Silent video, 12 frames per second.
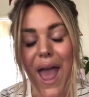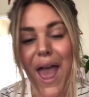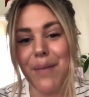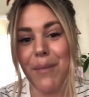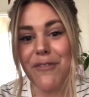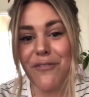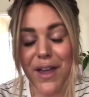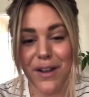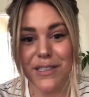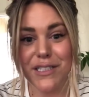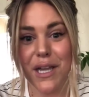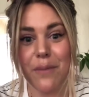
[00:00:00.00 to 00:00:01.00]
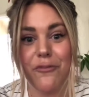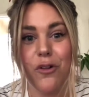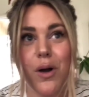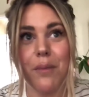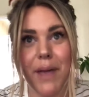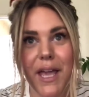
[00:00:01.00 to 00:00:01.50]
And my final tip
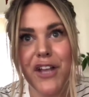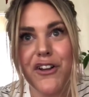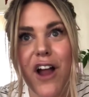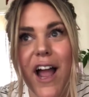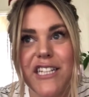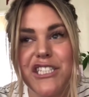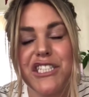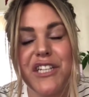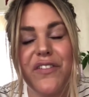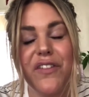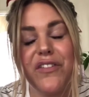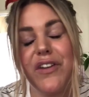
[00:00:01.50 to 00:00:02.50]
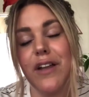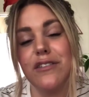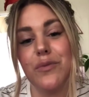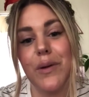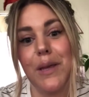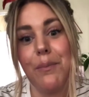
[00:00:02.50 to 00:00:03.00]
for making your IGTV
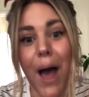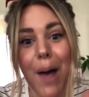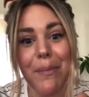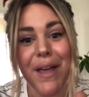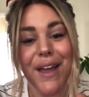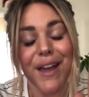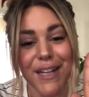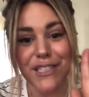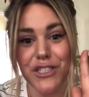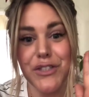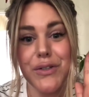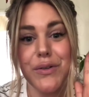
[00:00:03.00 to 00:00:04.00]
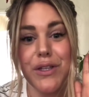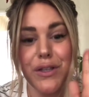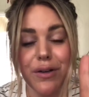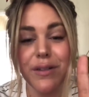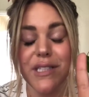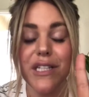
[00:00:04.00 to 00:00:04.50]
videos really pop is to
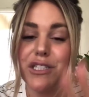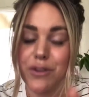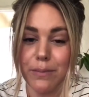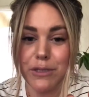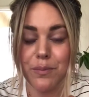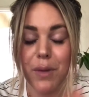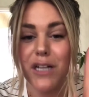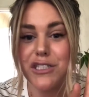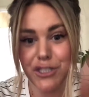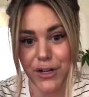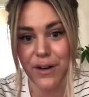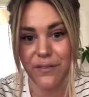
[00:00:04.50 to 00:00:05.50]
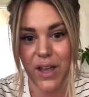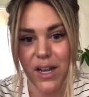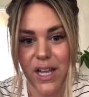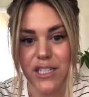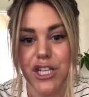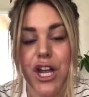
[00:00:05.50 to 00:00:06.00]
use the description box to your
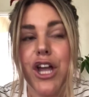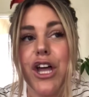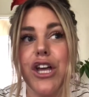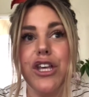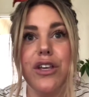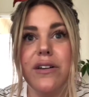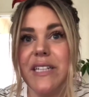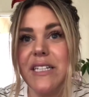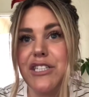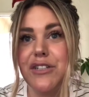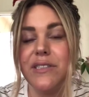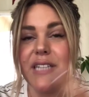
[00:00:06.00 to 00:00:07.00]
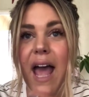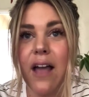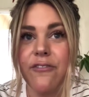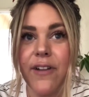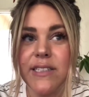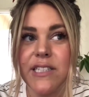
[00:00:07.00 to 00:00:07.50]
advantage. Use it to tag
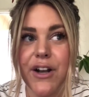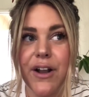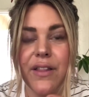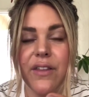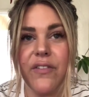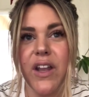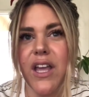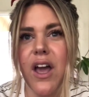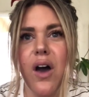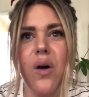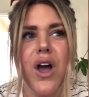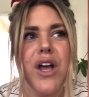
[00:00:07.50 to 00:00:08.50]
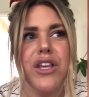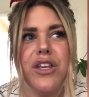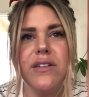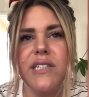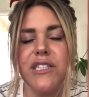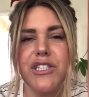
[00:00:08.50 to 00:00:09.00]
friends that are in the video.
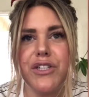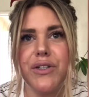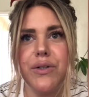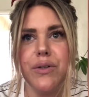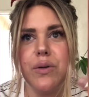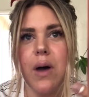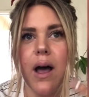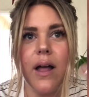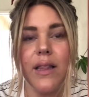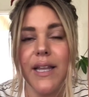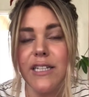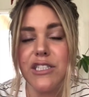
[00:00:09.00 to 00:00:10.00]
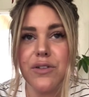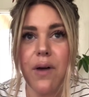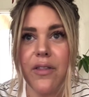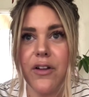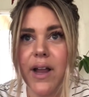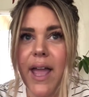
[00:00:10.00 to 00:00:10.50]
Use it to link to
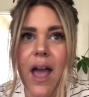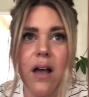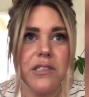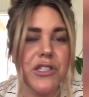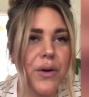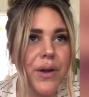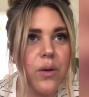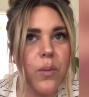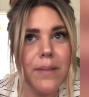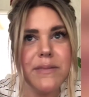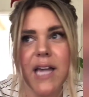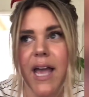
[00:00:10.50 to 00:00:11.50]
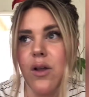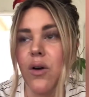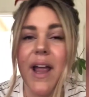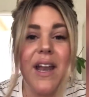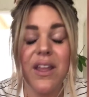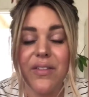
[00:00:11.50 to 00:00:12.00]
other accounts or your website or
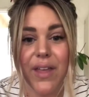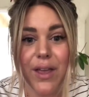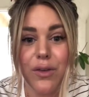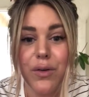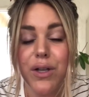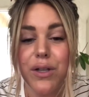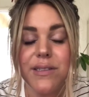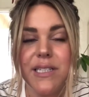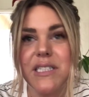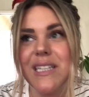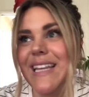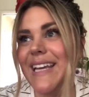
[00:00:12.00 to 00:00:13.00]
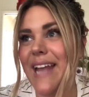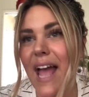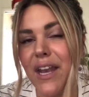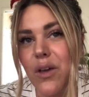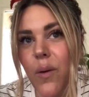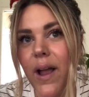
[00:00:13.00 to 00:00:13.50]
anything. You can use it to lead
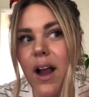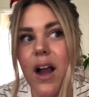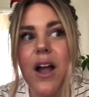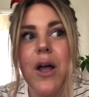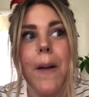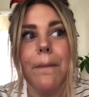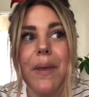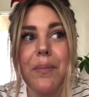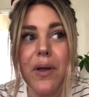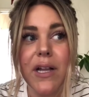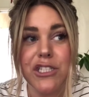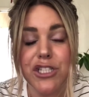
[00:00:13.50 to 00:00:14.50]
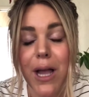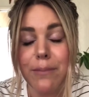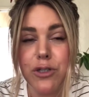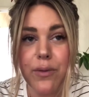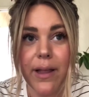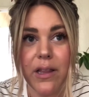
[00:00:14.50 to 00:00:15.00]
anywhere. People can shop
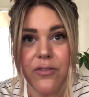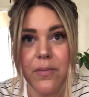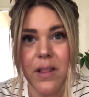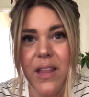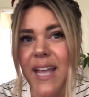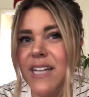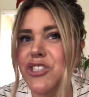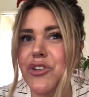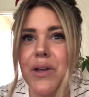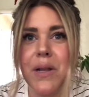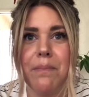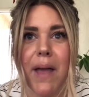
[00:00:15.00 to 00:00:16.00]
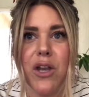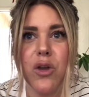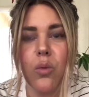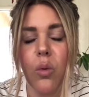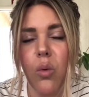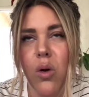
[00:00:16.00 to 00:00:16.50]
directly from the links. You can embed your
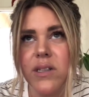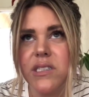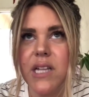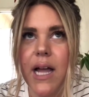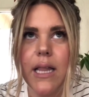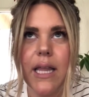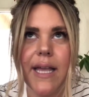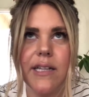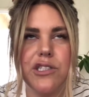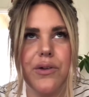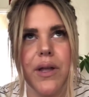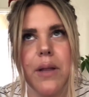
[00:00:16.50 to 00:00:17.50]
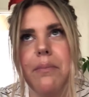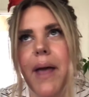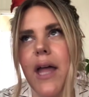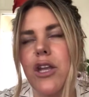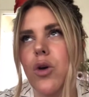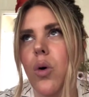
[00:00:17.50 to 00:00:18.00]
reward style links. You can
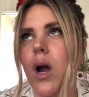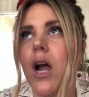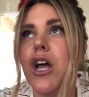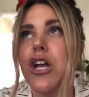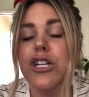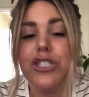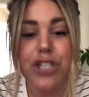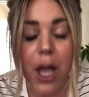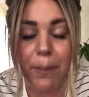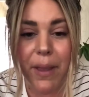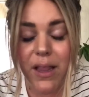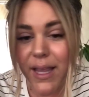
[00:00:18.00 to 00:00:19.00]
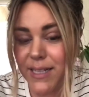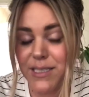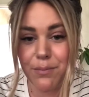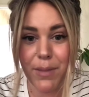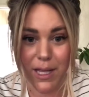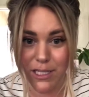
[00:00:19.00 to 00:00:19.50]
embed your shopping links
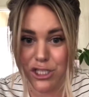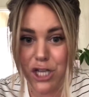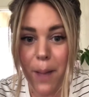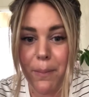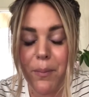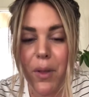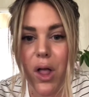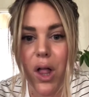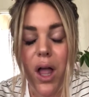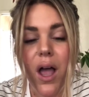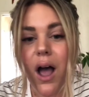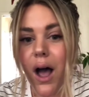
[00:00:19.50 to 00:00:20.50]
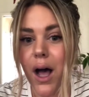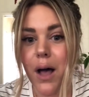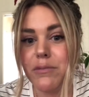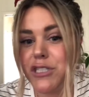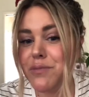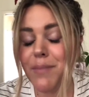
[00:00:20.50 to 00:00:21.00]
and make it shoppable.
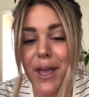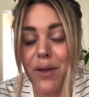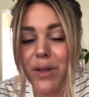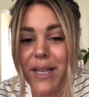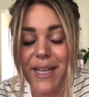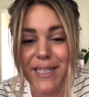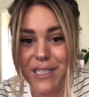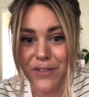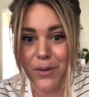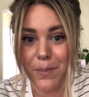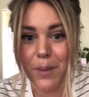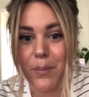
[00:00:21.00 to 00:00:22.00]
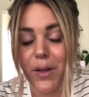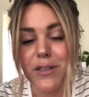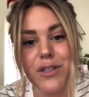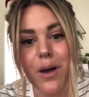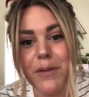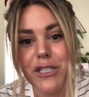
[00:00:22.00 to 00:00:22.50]
Just make it really easy for people.
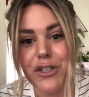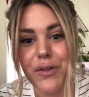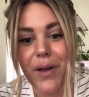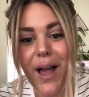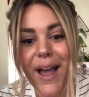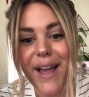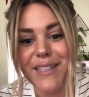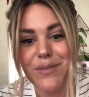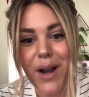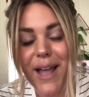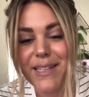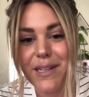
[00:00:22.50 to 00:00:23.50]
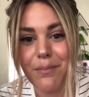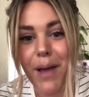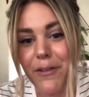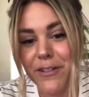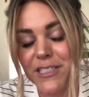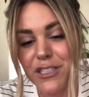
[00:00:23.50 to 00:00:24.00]
So I'm gonna show you guys what I did in
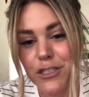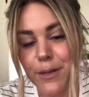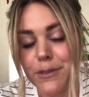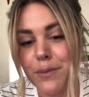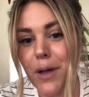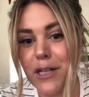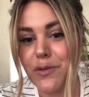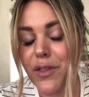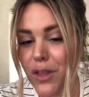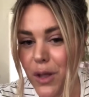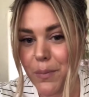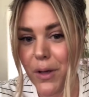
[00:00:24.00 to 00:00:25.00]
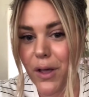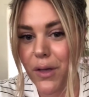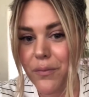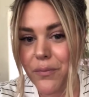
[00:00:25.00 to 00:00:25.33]
my recent description box with a lookbook.